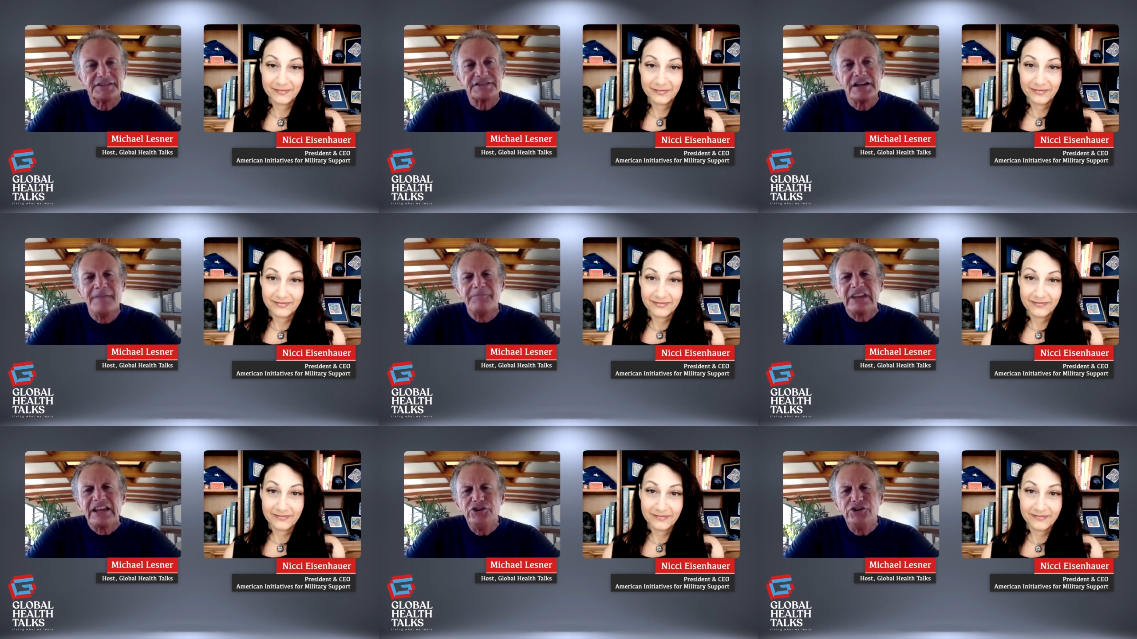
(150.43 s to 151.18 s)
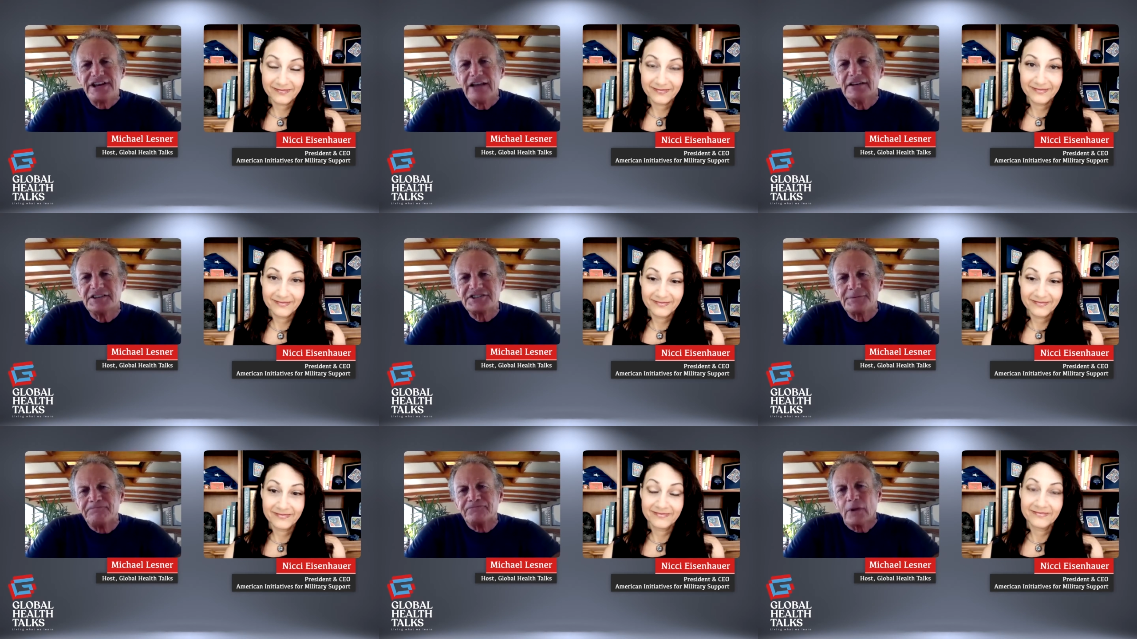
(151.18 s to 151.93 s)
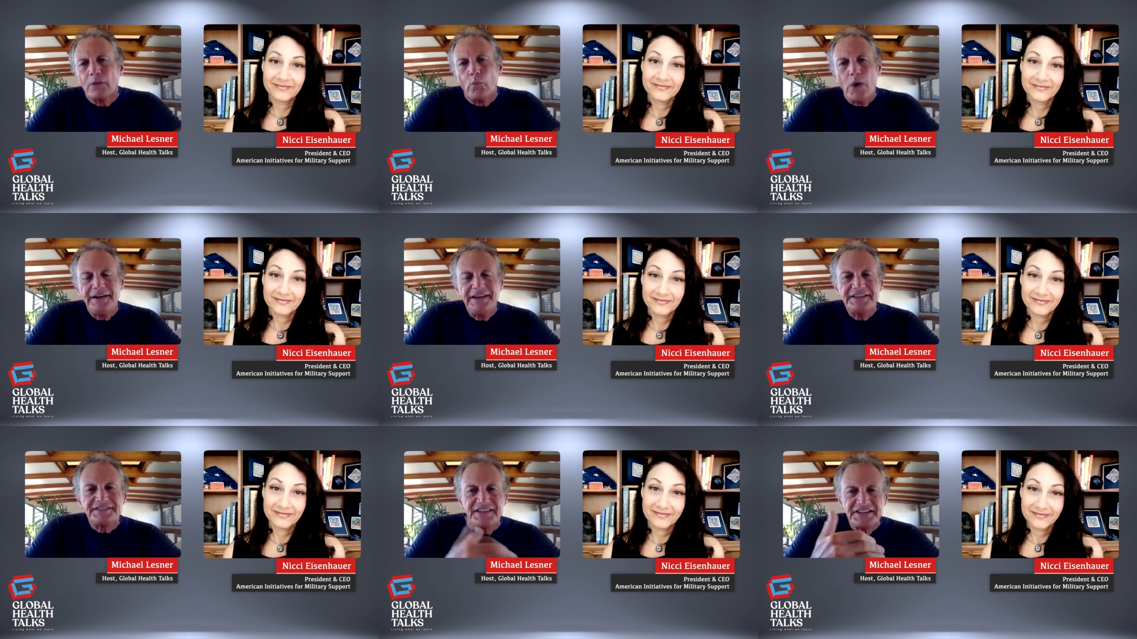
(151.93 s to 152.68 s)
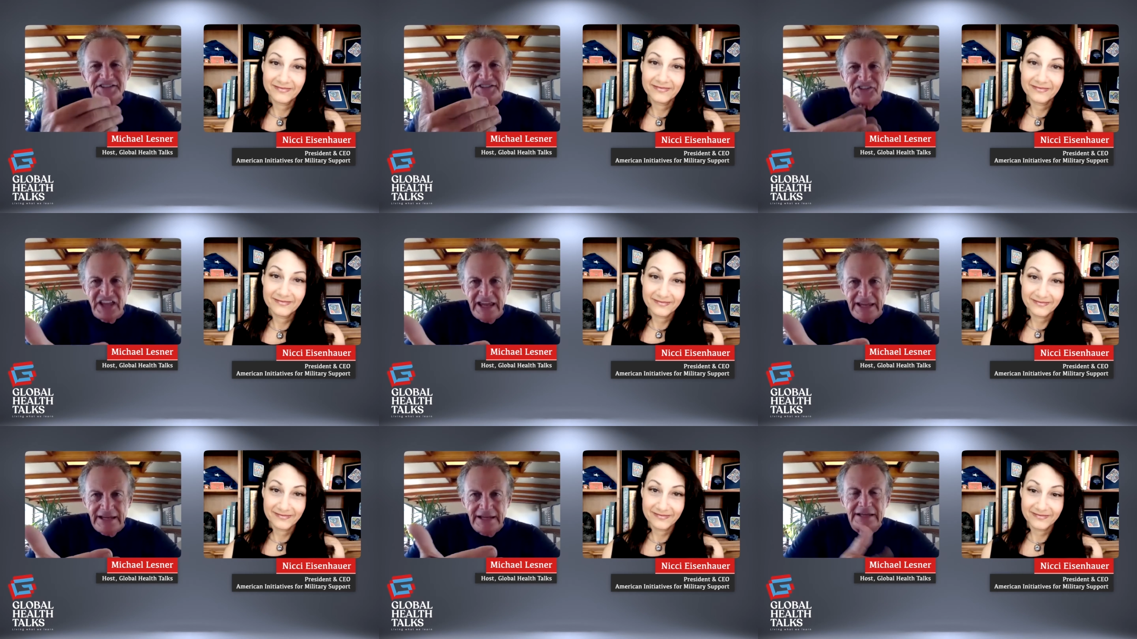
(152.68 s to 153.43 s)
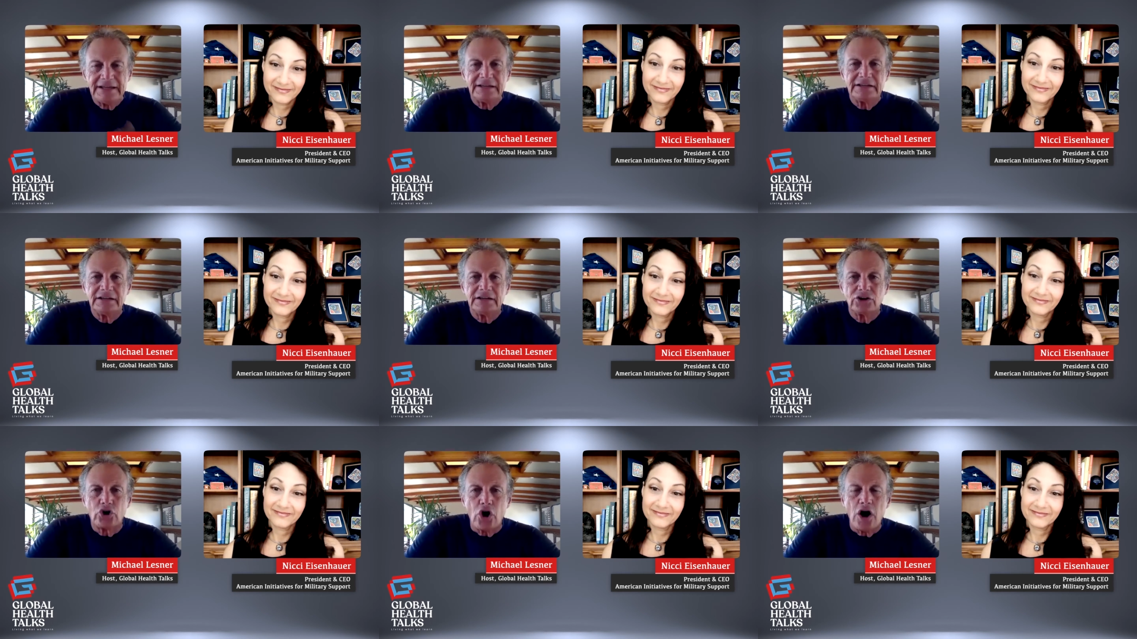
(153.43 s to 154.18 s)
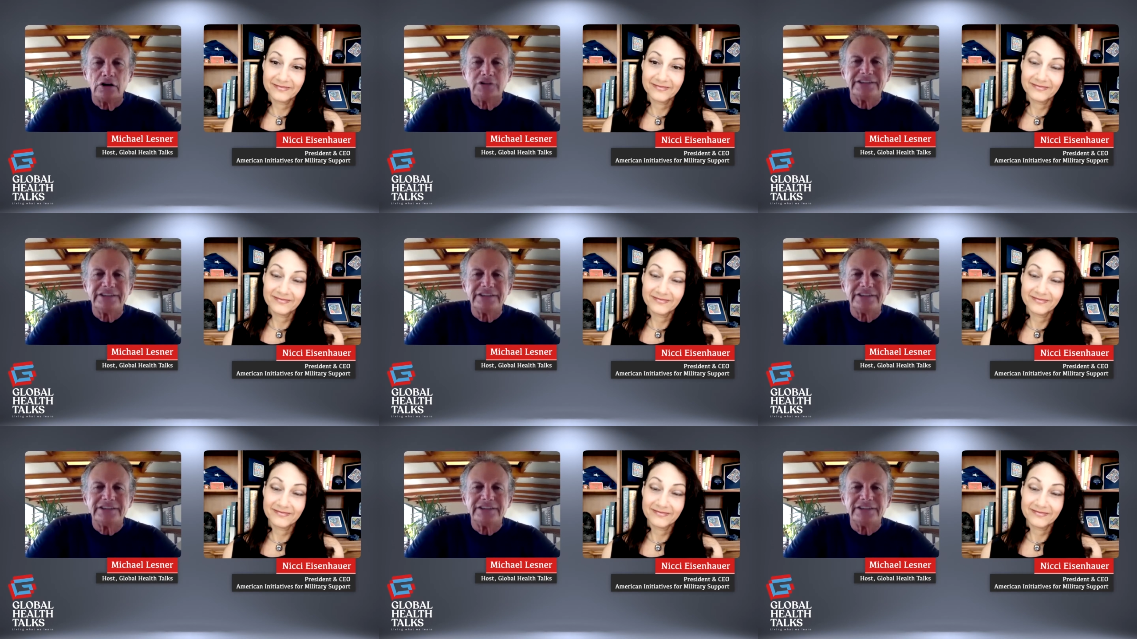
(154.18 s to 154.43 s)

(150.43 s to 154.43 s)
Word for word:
Speaker 1: Can you tell us what is this thing called